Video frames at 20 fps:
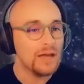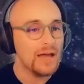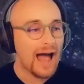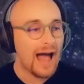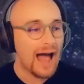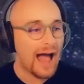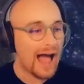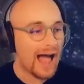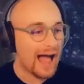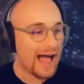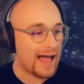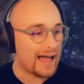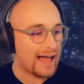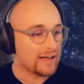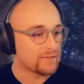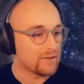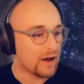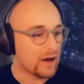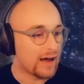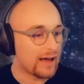And
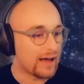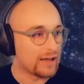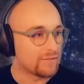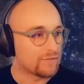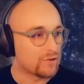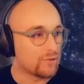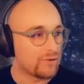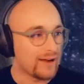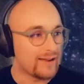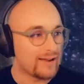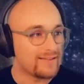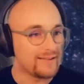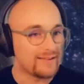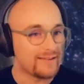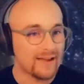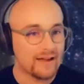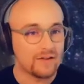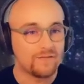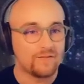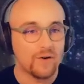I have created
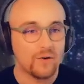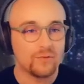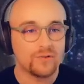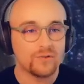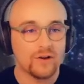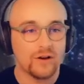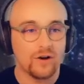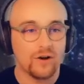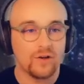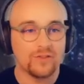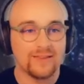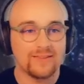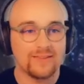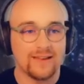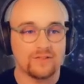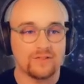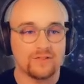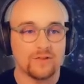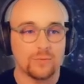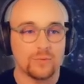a folder on the
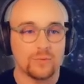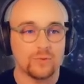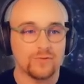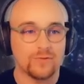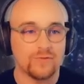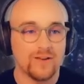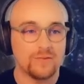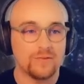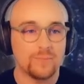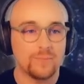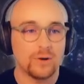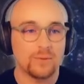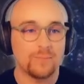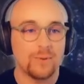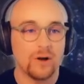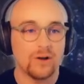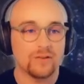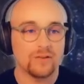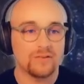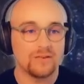desktop called Facebook
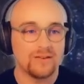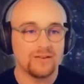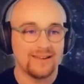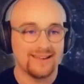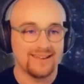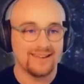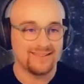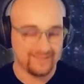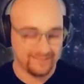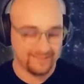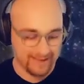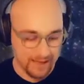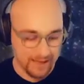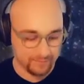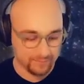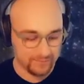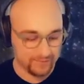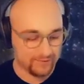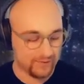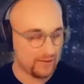Bot. It is
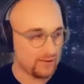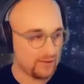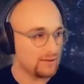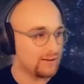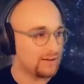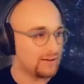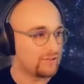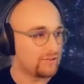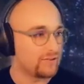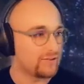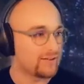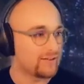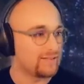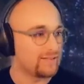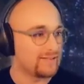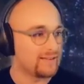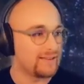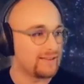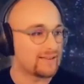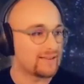empty. As you can
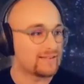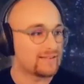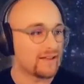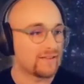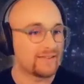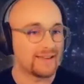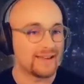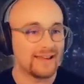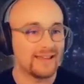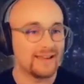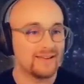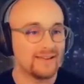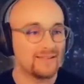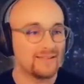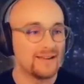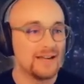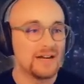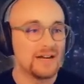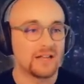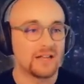see, there's nothing in it.
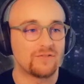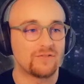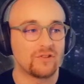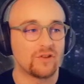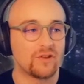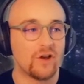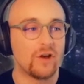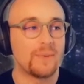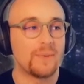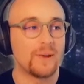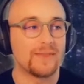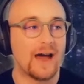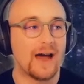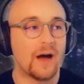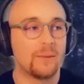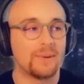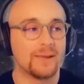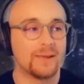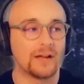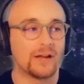And I've just opened that
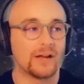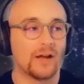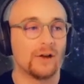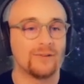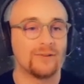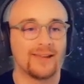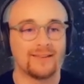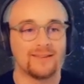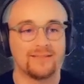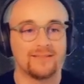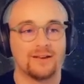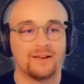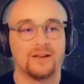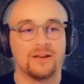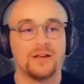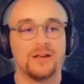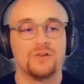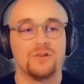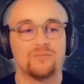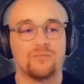up in a code editor,
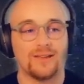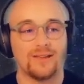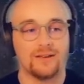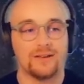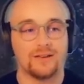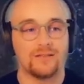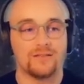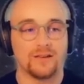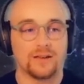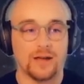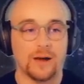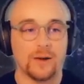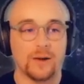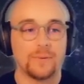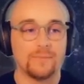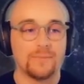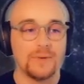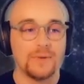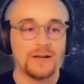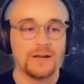ready to go.
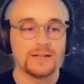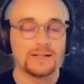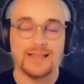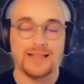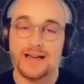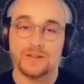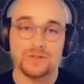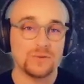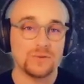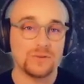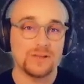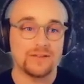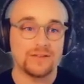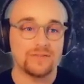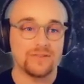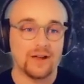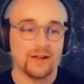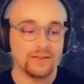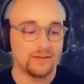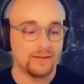So that's all I've
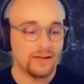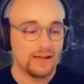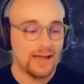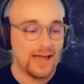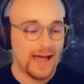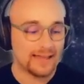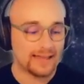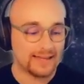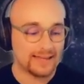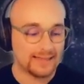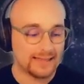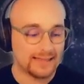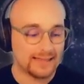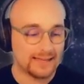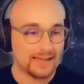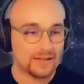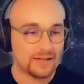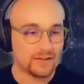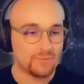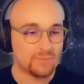done. And I
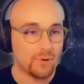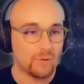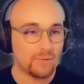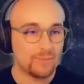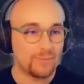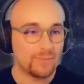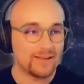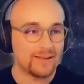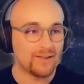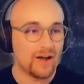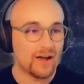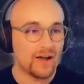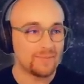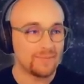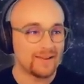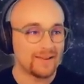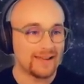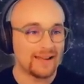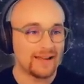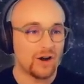think it's probably time to
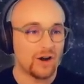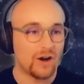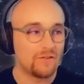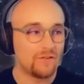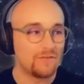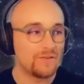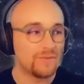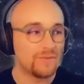kick off.